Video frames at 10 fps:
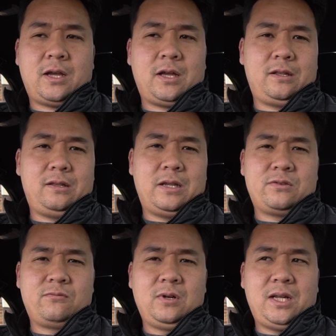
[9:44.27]

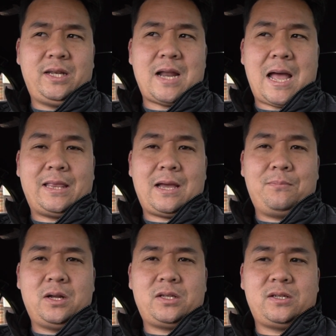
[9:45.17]
There's really not
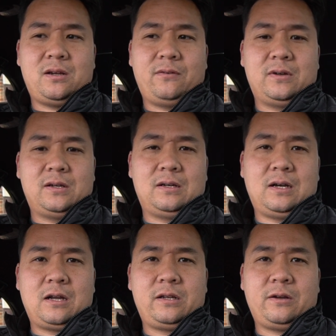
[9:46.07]
that much of a
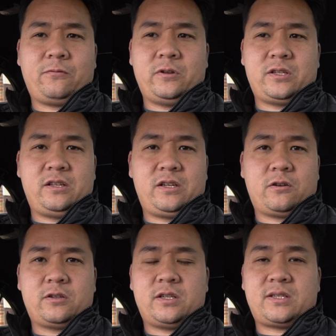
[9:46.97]
difference. The
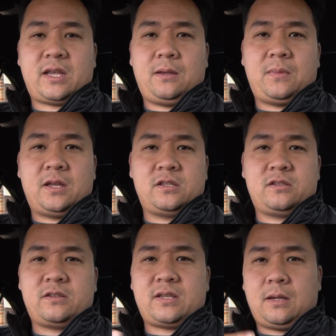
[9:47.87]
interior is the same, the
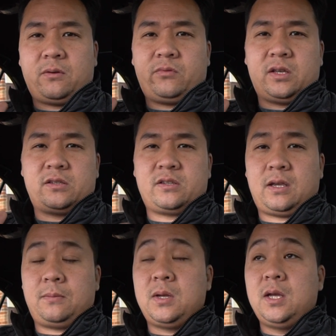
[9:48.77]
engine's the same, everything's the
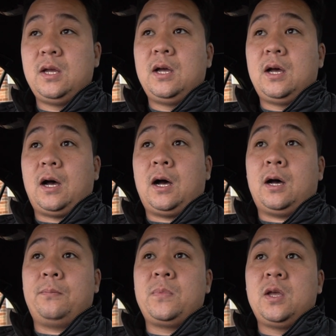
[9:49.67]
same.
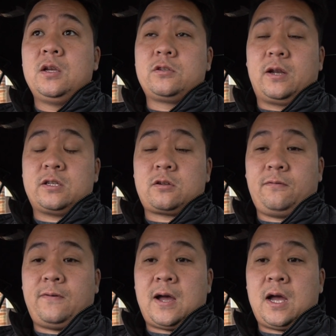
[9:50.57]
So the
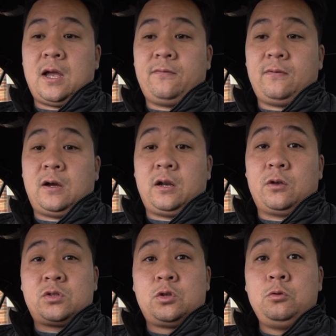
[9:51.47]
SR5,
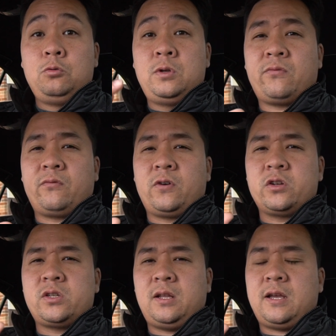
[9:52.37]
there was two different
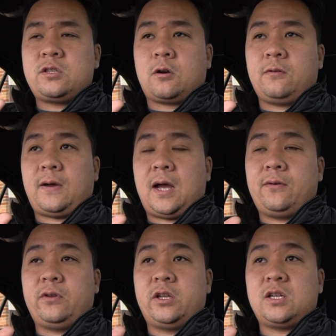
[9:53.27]
versions of the
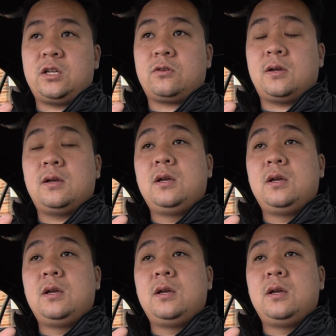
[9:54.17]
SR5 and the Tundra.